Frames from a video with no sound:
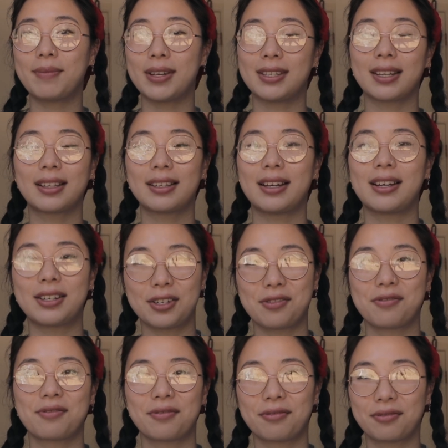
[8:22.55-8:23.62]
Basically, I
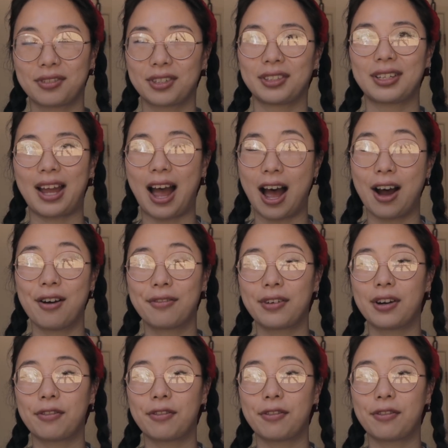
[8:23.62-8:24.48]
don't really have